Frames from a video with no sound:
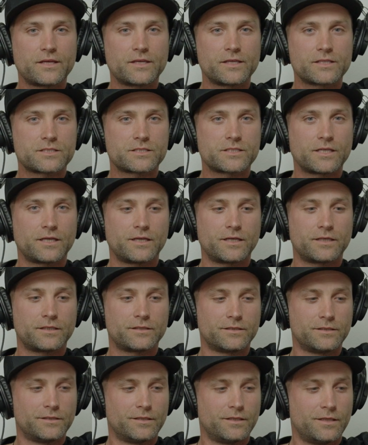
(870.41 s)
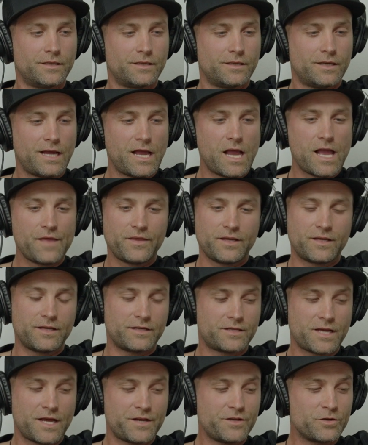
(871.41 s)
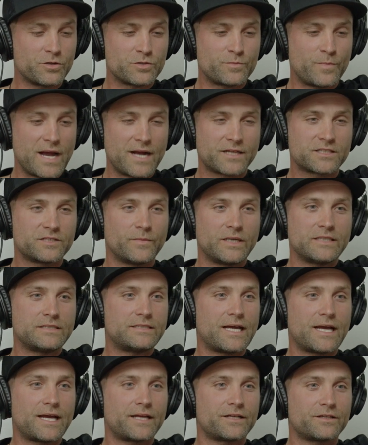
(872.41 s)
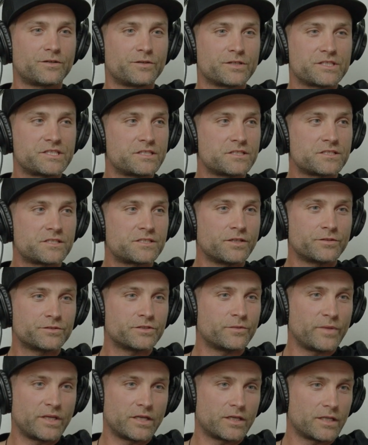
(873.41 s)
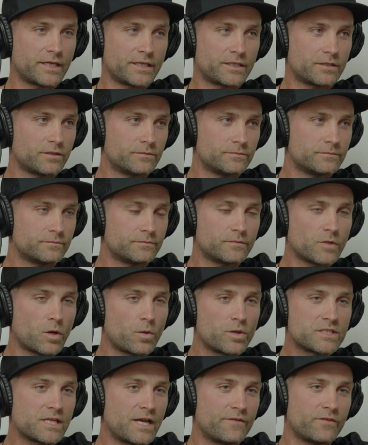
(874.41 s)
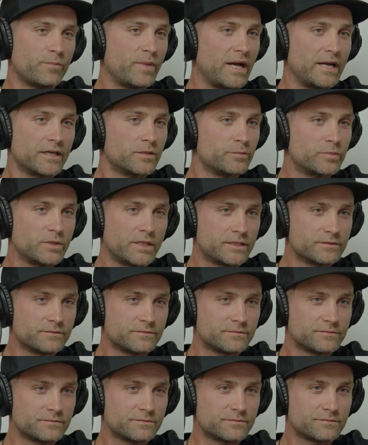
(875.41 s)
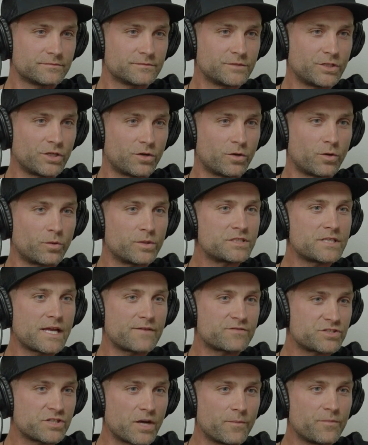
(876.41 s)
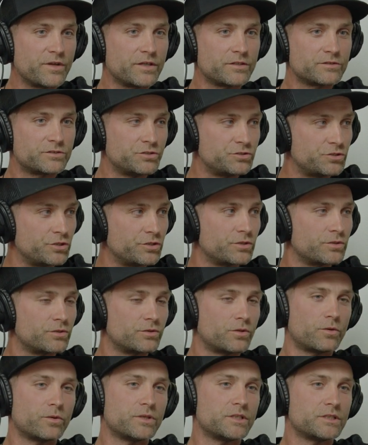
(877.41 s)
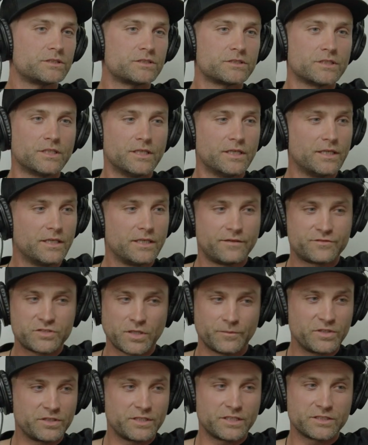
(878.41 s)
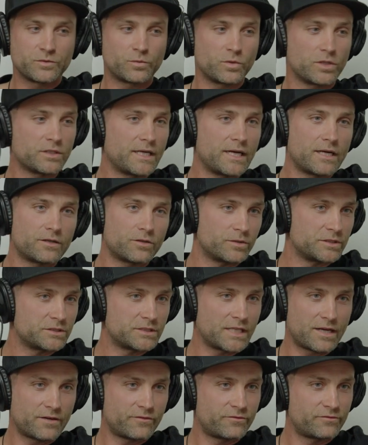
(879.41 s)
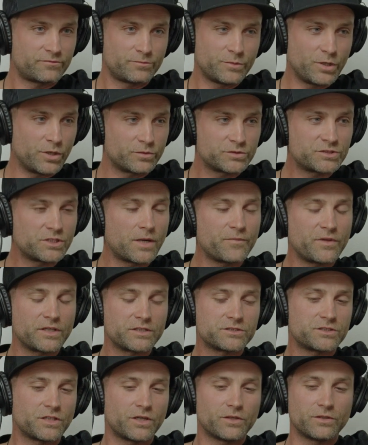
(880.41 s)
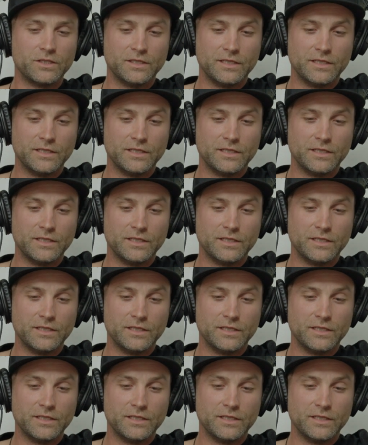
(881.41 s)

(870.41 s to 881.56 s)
it kind of goes back to my dad. It always instilled in me to like always have a backup plan, always have something to do, always if something doesn't work out, always have, something. So